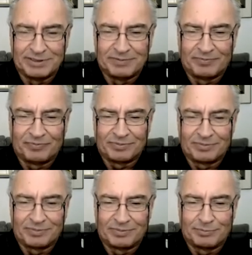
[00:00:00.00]
Mm-hmm.
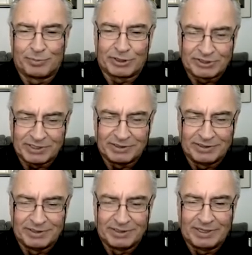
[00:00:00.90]

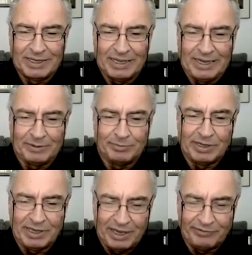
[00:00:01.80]
Person and
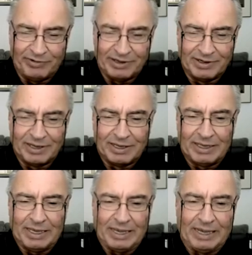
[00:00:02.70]
behaving
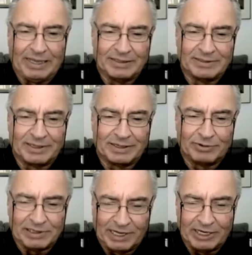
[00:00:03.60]
and
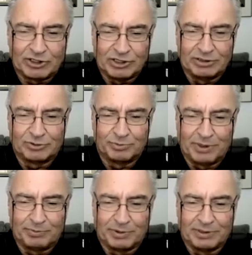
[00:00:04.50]
relation to
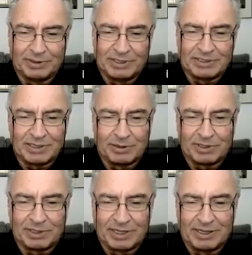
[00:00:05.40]
people is
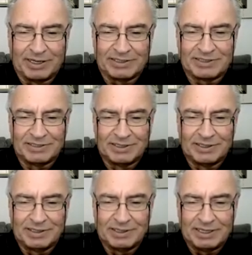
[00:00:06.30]
something that is
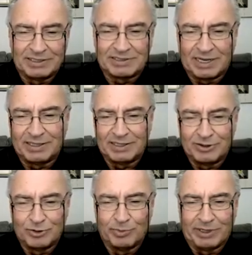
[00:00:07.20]
inside the
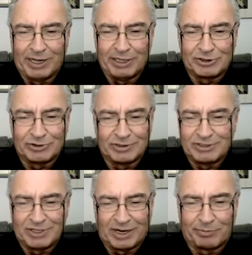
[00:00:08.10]
human nature.
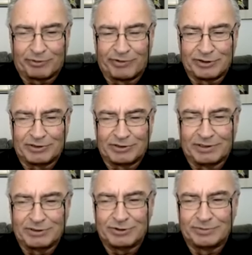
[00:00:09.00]
It's not a
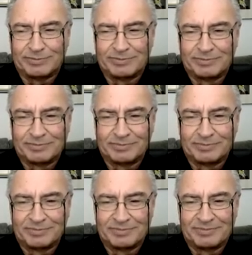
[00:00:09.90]
professional issue.
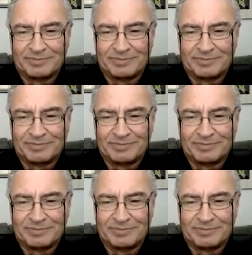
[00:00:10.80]
Mm-hmm.